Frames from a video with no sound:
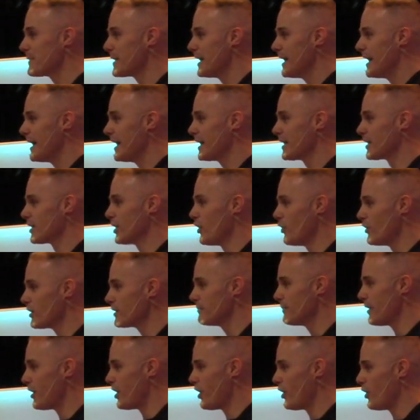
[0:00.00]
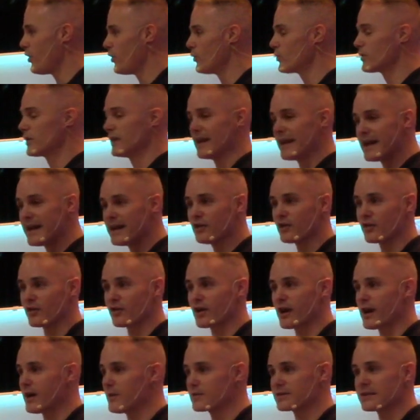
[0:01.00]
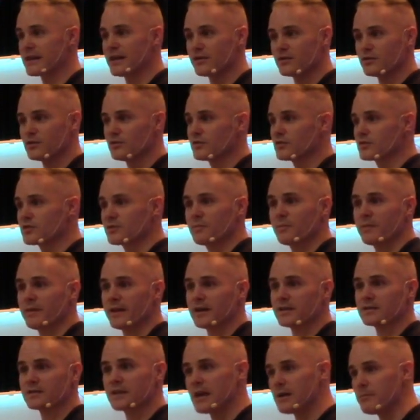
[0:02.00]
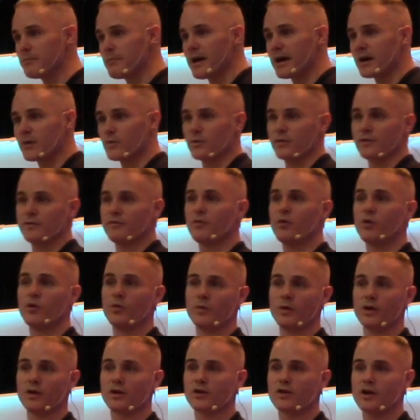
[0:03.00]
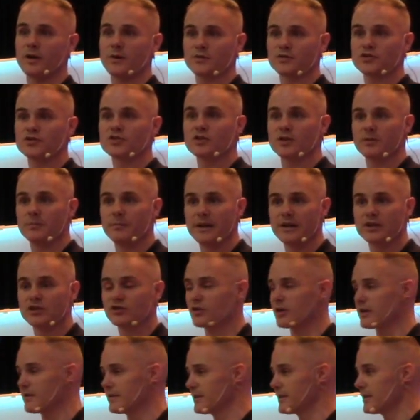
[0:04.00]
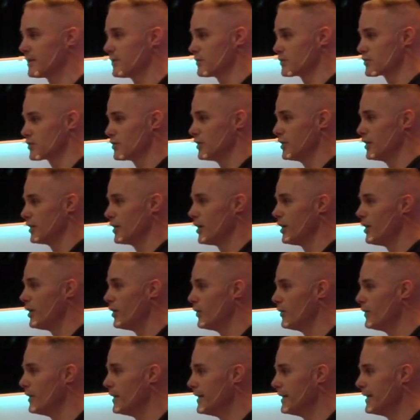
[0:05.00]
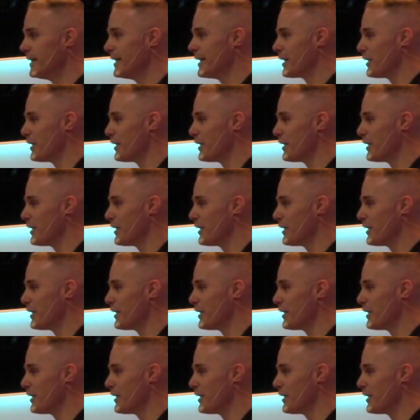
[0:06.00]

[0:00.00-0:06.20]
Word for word: And lo and behold, later I was out doing some things, came back with the four wheeler. I was just gonna make sure everything was good to go. And